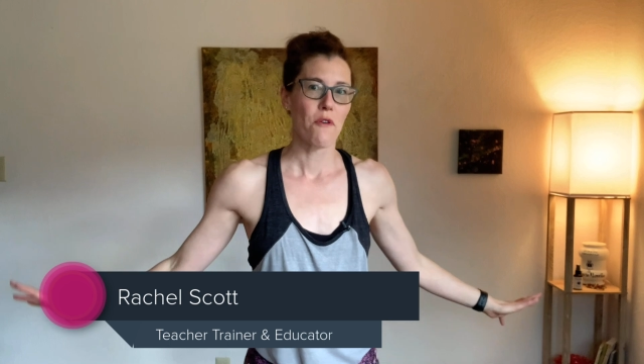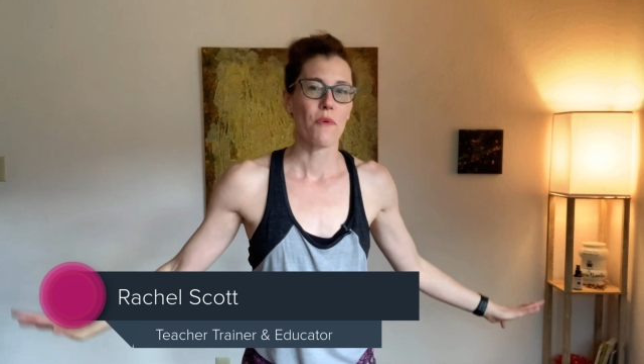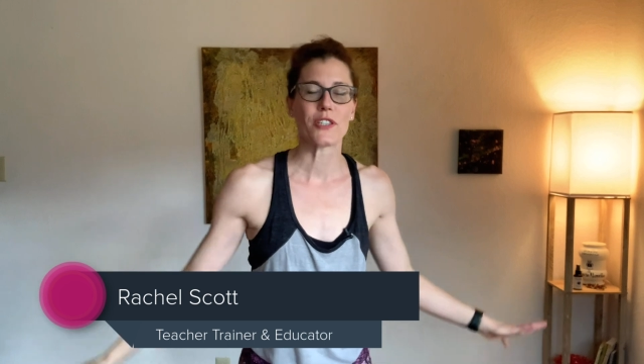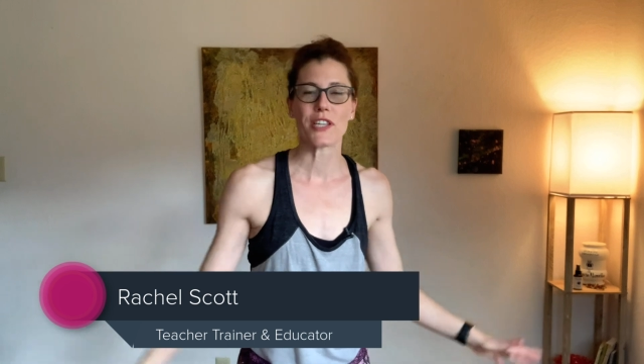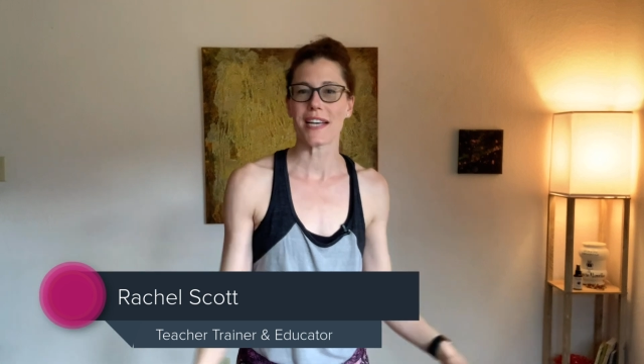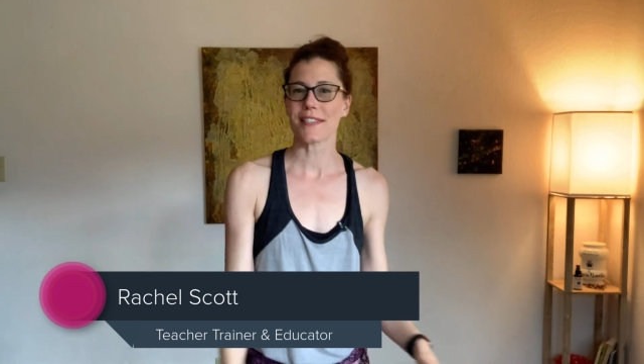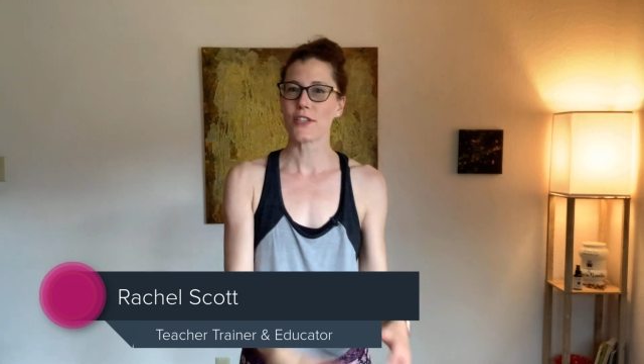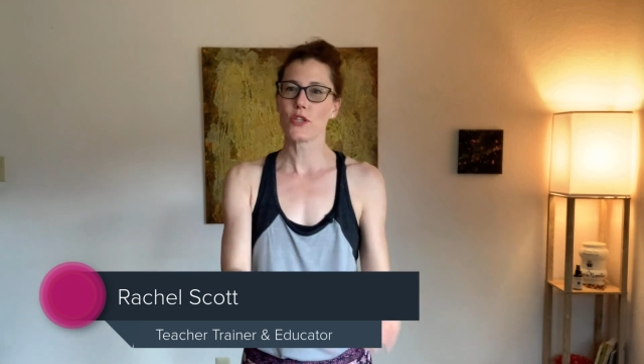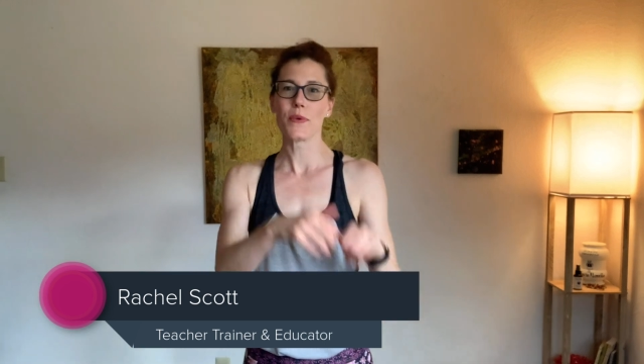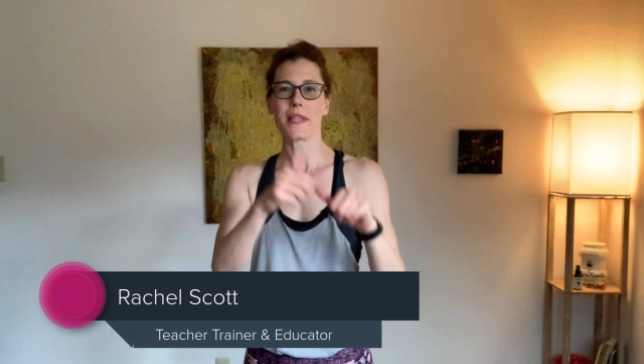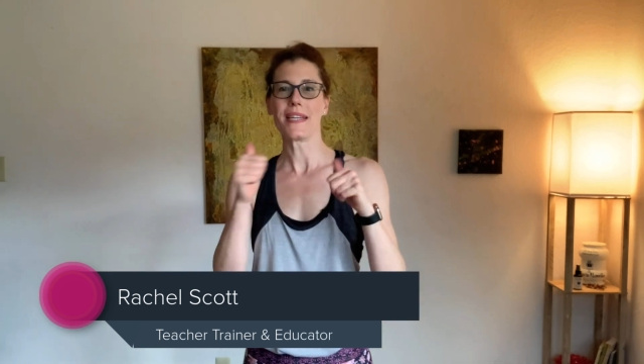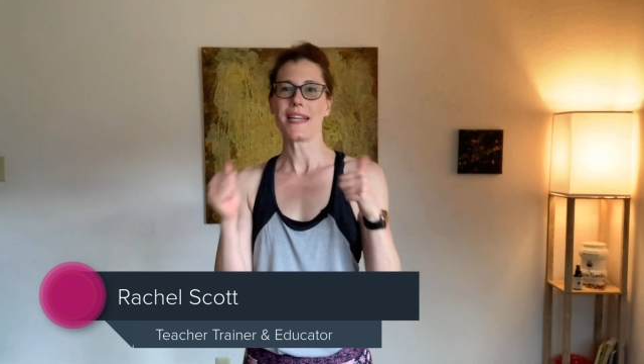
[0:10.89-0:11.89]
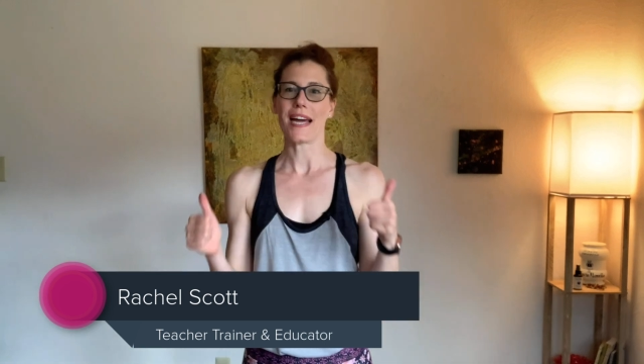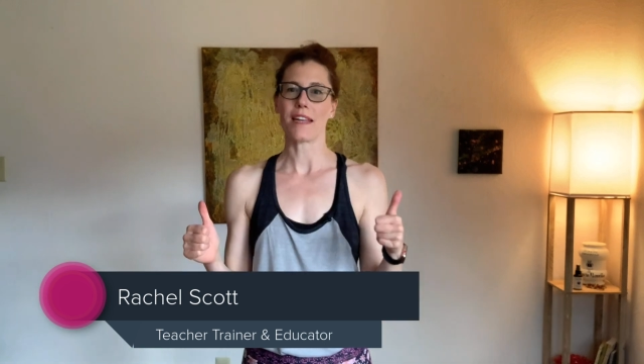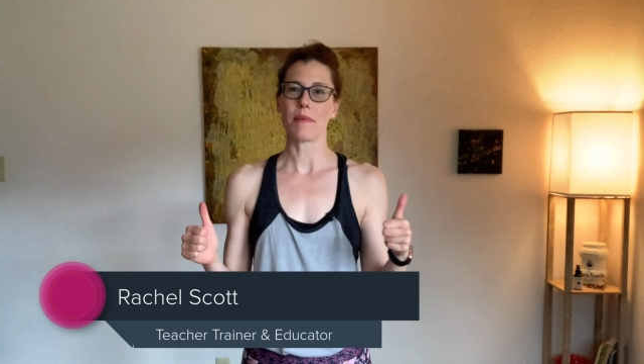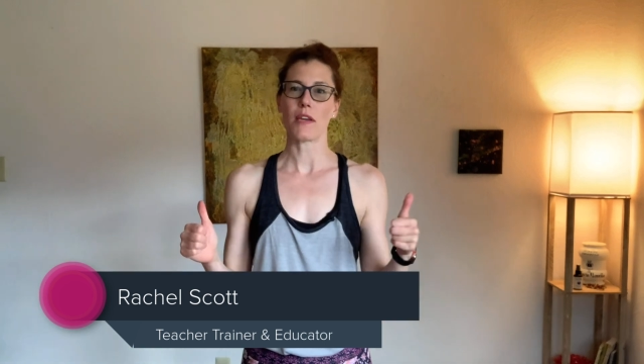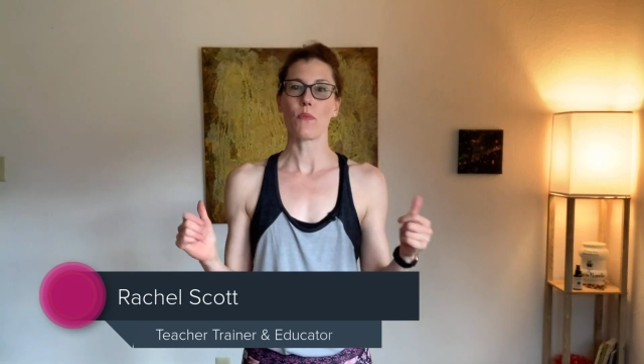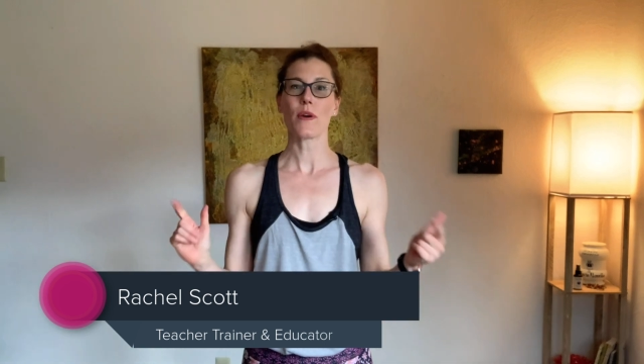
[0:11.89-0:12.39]
which has to do with
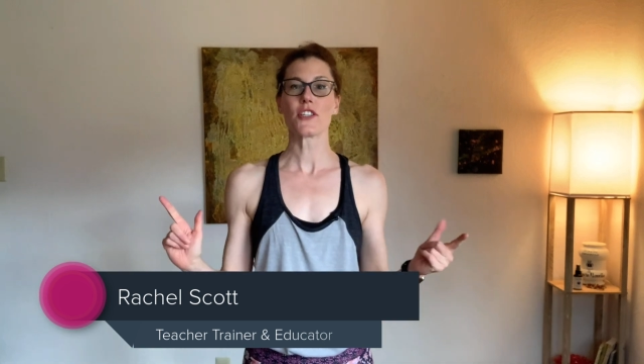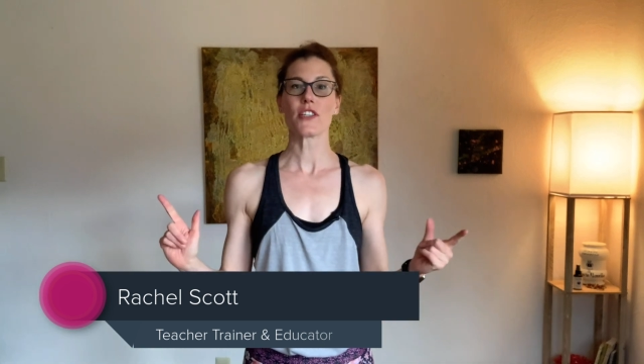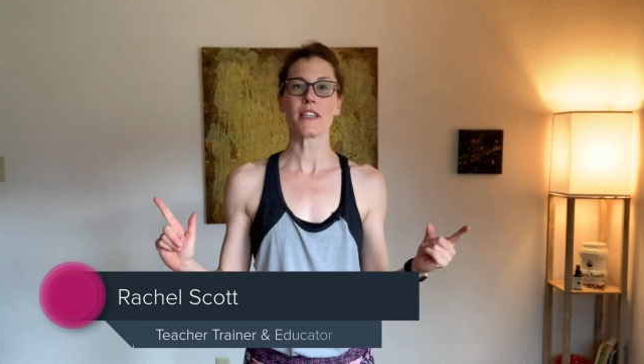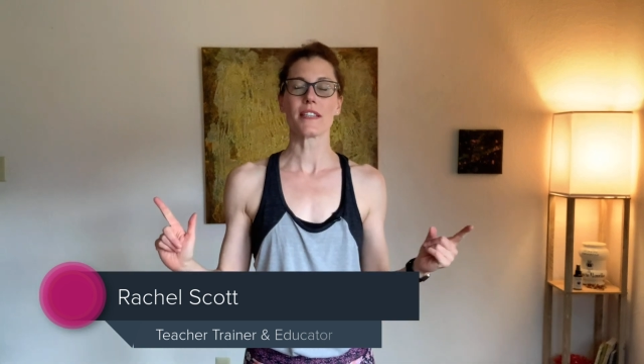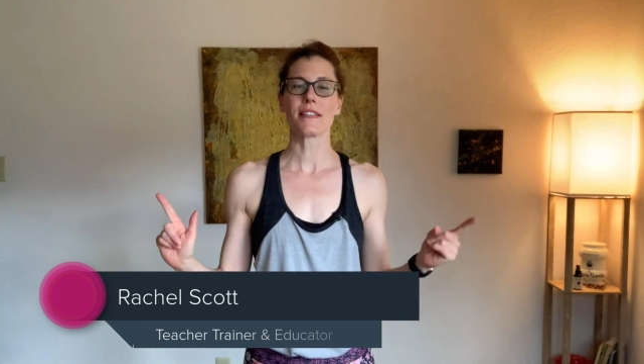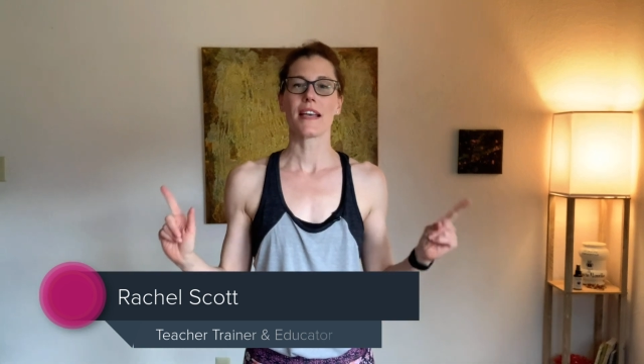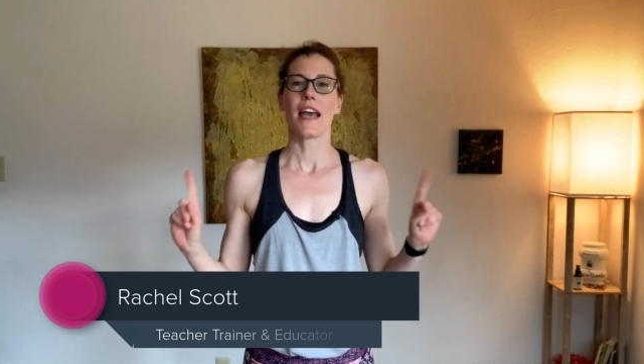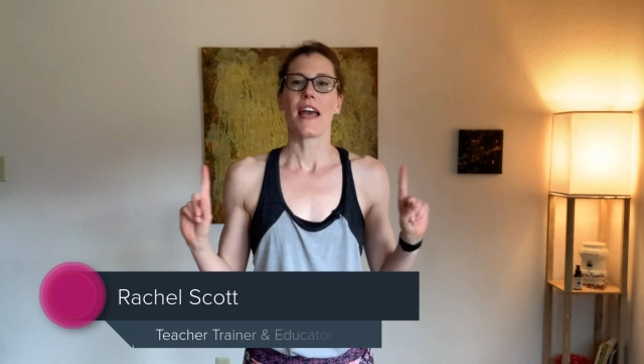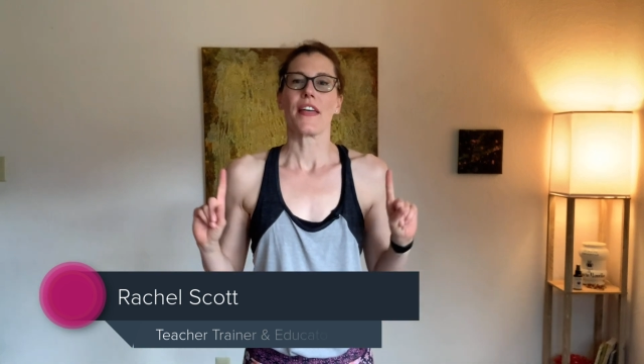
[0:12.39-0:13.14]
anatomy, which is